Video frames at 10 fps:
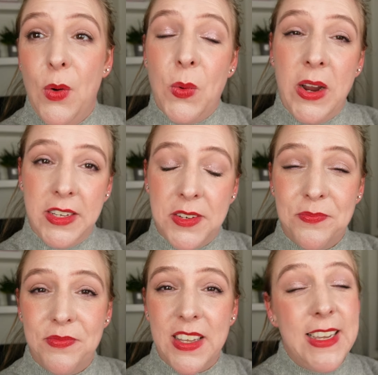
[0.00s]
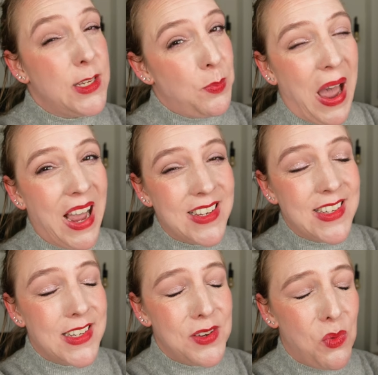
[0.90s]
Right, it's
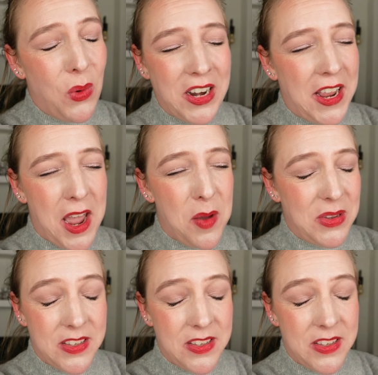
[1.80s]
past 1 a.m.